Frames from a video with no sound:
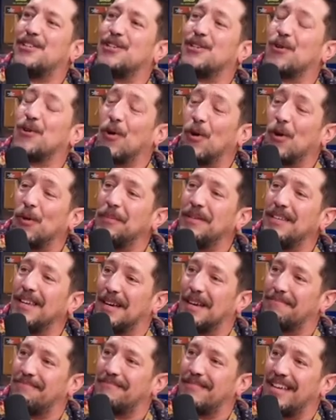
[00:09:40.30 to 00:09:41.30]
she called me
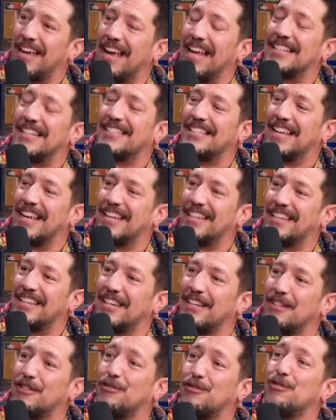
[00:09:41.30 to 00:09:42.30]
up and said,
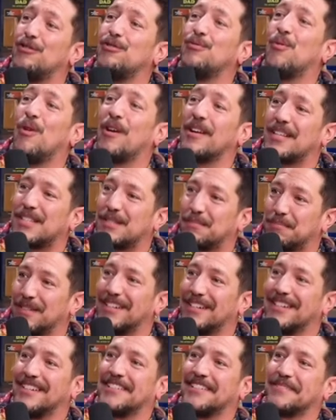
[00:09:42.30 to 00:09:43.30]
do you want to
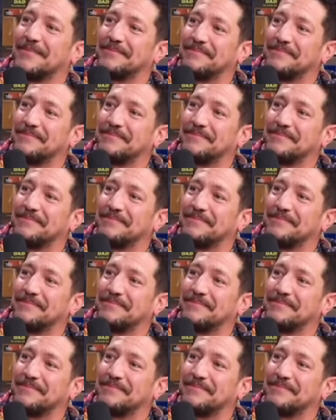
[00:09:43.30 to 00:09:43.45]
split it?